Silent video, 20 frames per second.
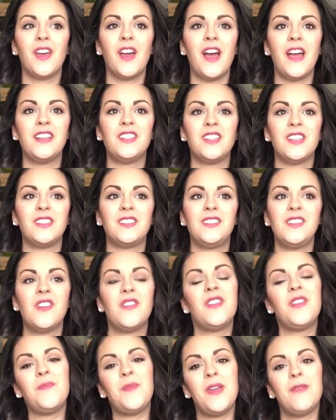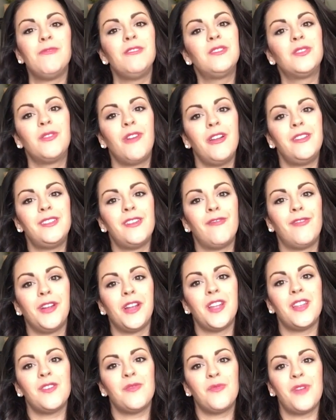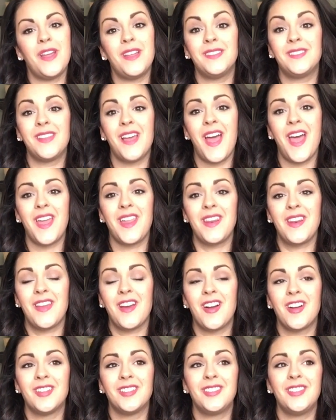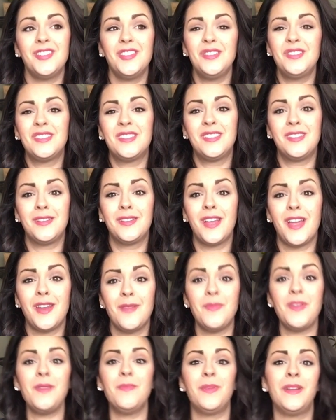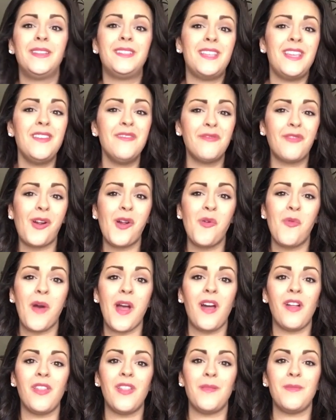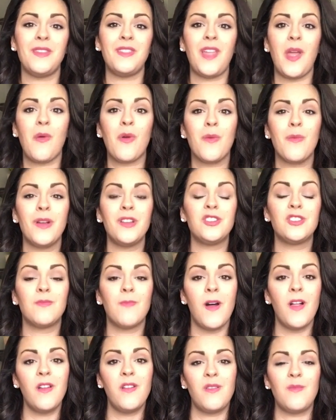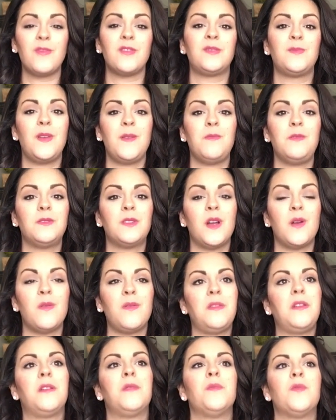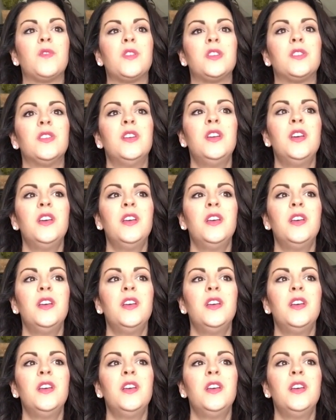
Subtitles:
I just know that babies grow at different rates, and ours are just going to be petite for a while. I mean, they were much smaller than most babies are when they are born.